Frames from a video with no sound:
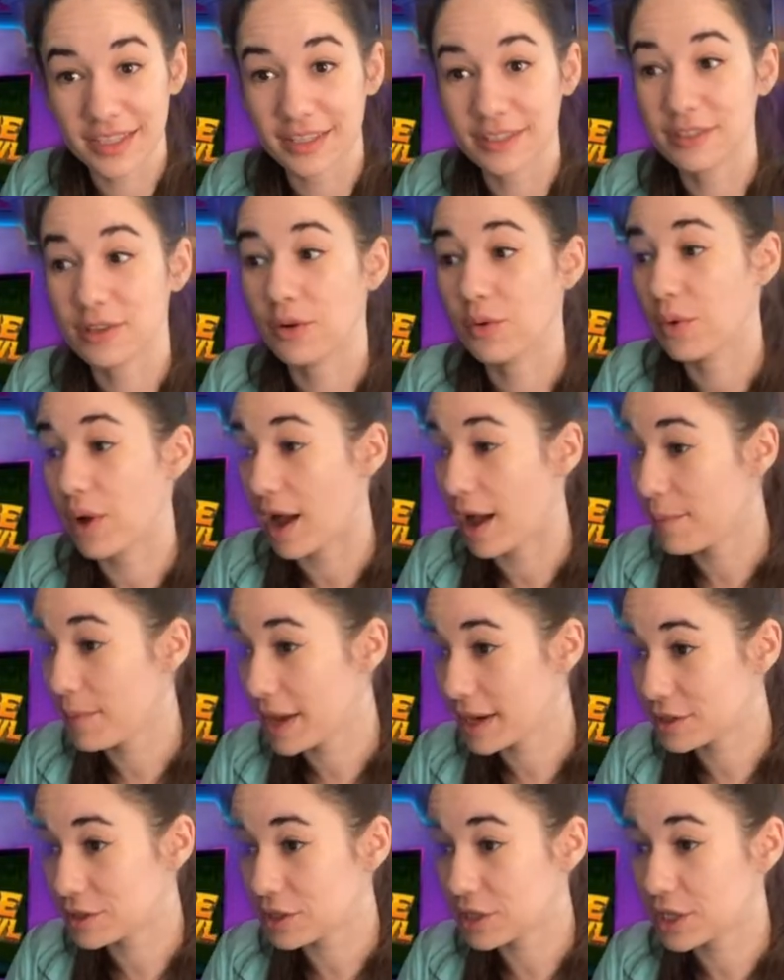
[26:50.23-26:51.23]
So I'm
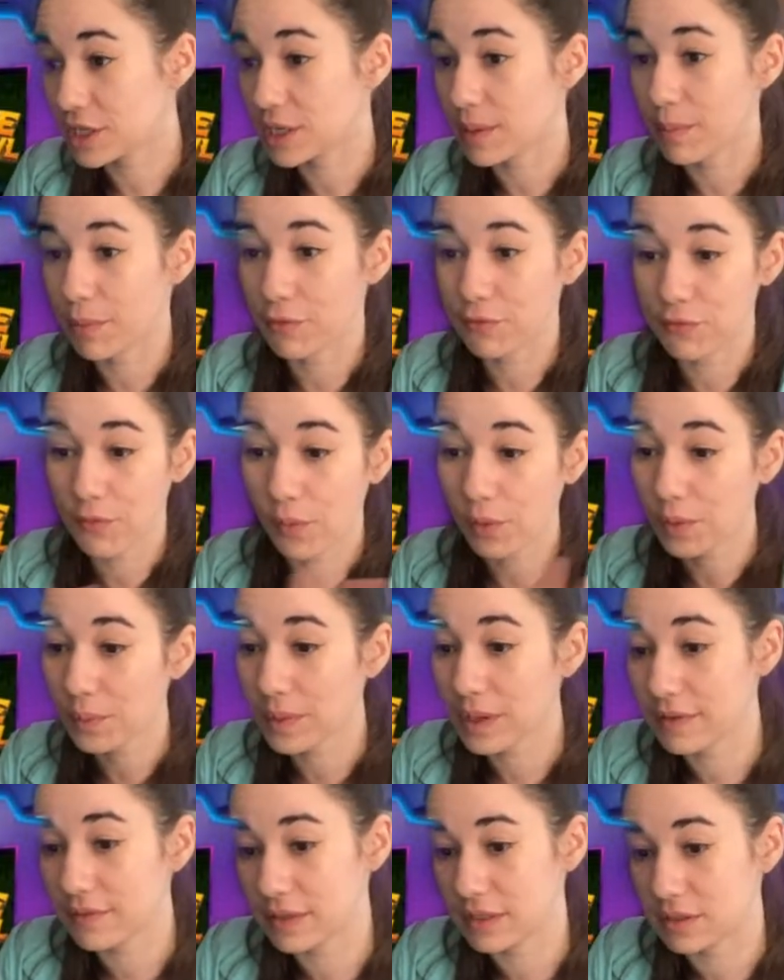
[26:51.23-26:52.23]
actually going to, before
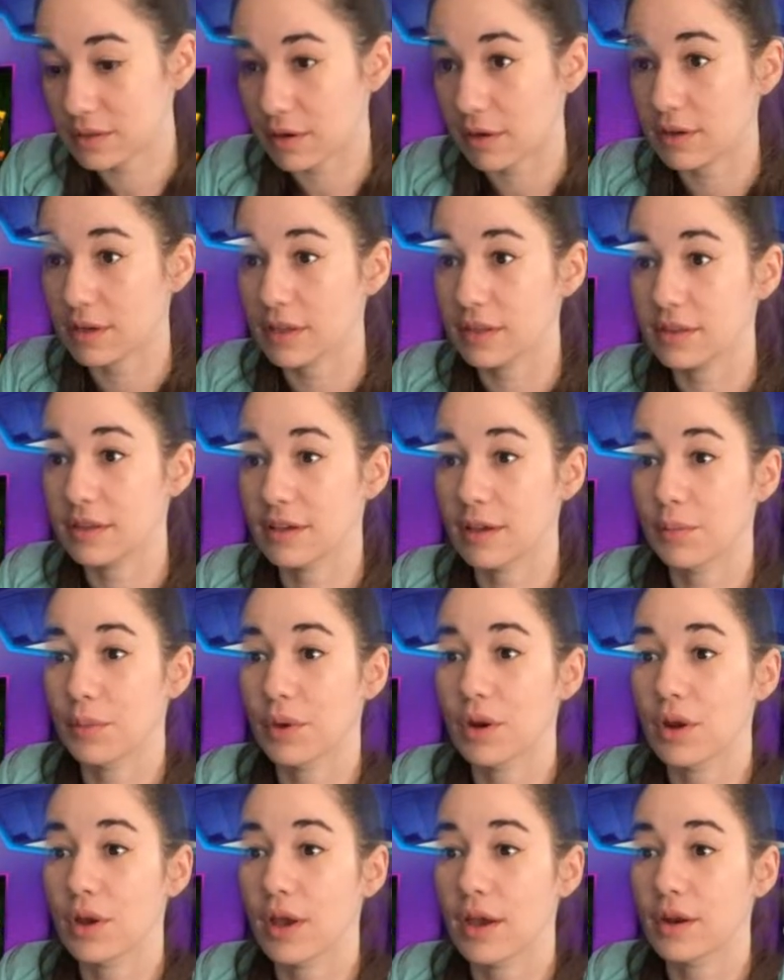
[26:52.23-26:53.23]
we even start anything, I'm
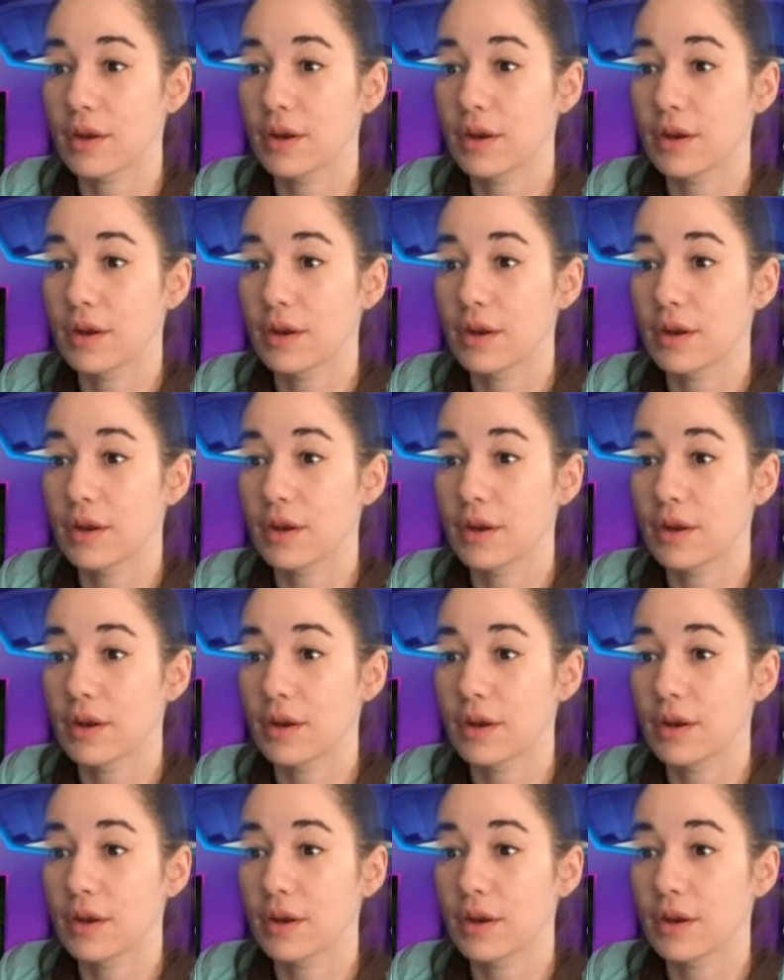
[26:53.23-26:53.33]
going to head